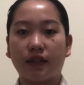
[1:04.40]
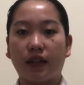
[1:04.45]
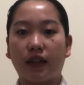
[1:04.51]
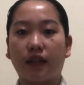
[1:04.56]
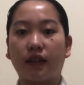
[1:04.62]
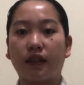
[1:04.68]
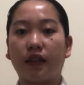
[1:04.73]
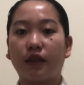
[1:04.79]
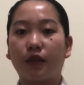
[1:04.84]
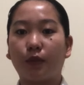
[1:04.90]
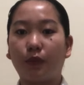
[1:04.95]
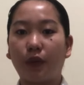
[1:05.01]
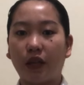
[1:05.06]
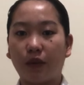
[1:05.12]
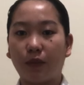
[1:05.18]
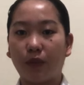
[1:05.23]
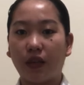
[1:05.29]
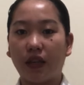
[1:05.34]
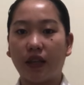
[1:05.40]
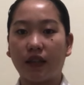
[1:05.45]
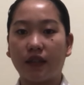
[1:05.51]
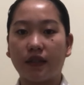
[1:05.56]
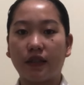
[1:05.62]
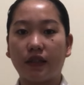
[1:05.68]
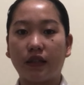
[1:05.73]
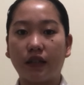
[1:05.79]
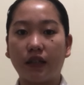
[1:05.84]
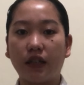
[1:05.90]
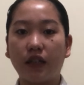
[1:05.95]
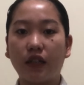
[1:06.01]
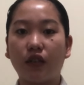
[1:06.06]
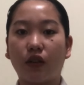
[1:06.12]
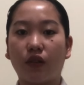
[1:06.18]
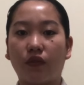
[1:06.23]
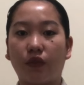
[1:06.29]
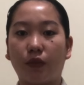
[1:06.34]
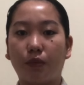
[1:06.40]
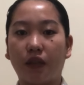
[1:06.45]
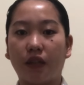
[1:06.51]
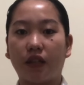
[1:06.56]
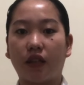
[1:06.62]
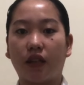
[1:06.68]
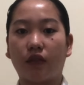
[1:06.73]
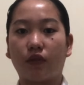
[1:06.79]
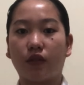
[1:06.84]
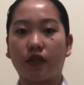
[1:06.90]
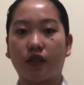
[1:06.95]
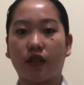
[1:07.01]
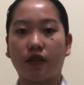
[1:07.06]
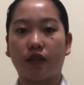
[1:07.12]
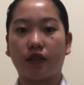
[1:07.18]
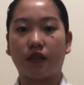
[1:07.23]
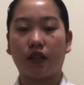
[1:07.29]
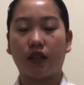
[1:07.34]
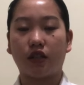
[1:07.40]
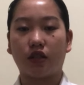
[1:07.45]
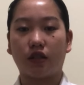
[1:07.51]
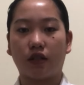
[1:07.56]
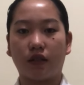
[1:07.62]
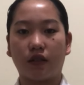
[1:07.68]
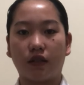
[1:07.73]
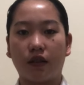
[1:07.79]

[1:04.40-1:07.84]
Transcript: that the baby is in need of immediate resuscitation.